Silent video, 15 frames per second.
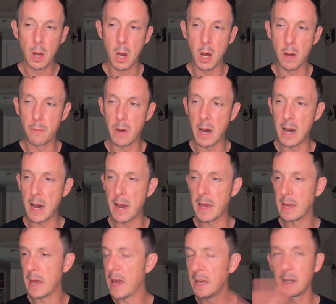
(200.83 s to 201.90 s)

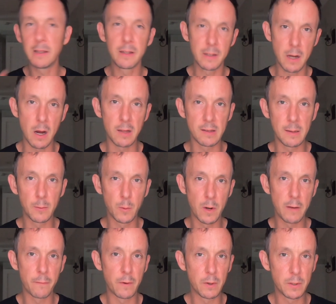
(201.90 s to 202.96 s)
I hated this concept when
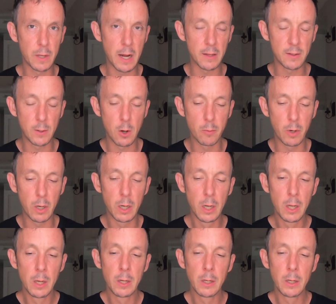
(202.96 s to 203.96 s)
I first got sober.